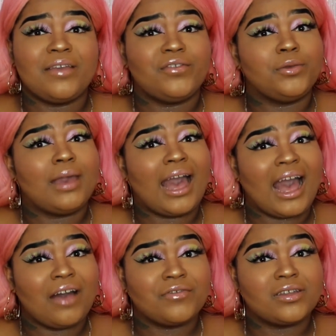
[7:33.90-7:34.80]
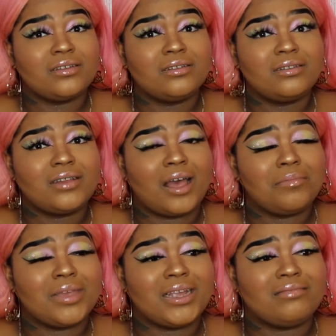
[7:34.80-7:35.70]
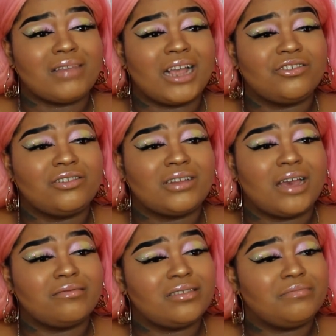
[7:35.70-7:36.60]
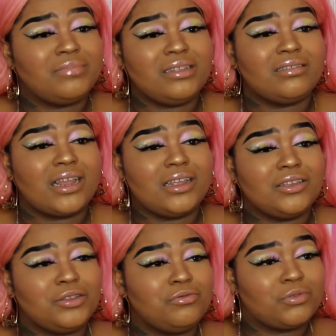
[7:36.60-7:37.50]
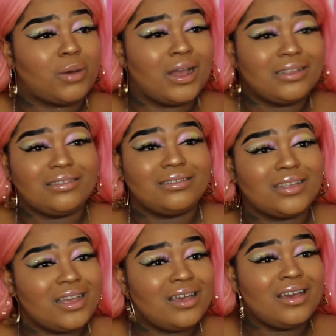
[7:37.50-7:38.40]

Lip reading: If you haven't, I mean, I shouldn't have to be telling you twice.